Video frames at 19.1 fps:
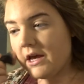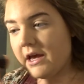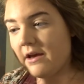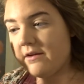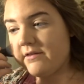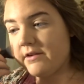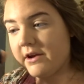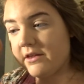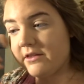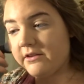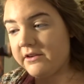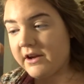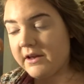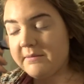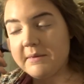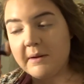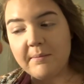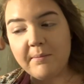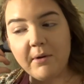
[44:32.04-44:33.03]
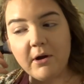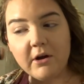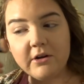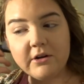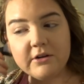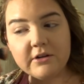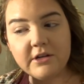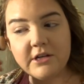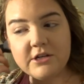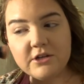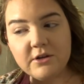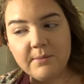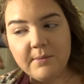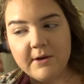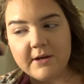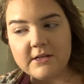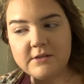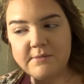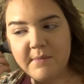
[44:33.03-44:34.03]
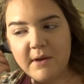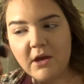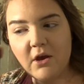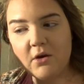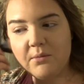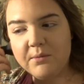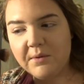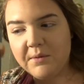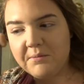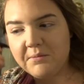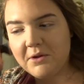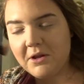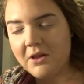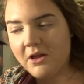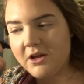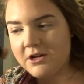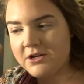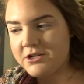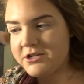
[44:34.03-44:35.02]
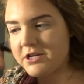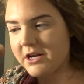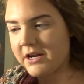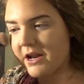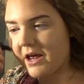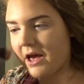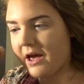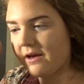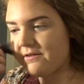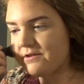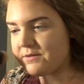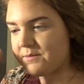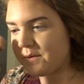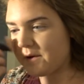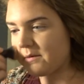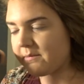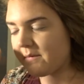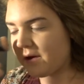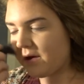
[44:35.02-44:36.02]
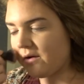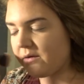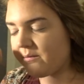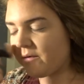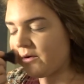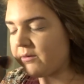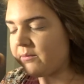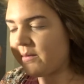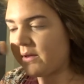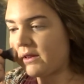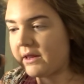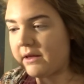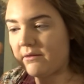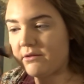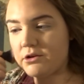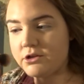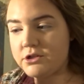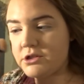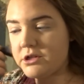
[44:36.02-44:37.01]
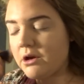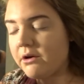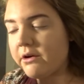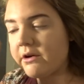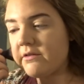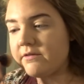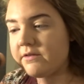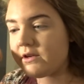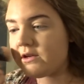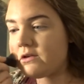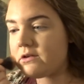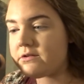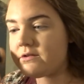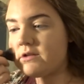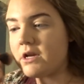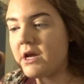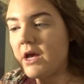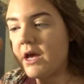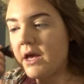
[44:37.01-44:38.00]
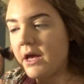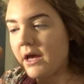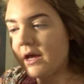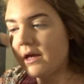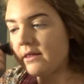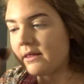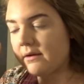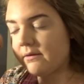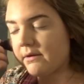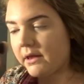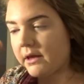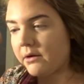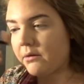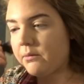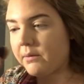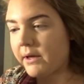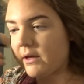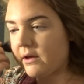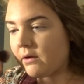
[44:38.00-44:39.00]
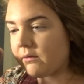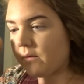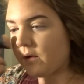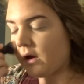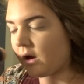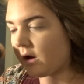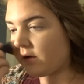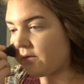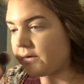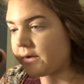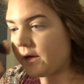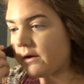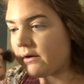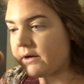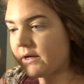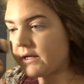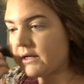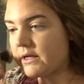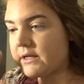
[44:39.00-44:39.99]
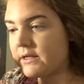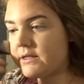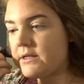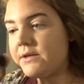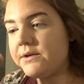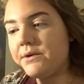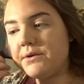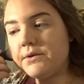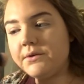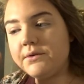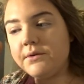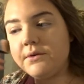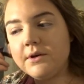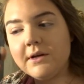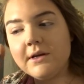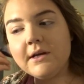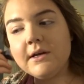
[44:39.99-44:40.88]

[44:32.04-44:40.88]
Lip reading: Every other day, my partner teacher brings my homeroom to lunch, and I was bringing my homeroom, and they were so confused. And they were like, wait, well, aren't we going to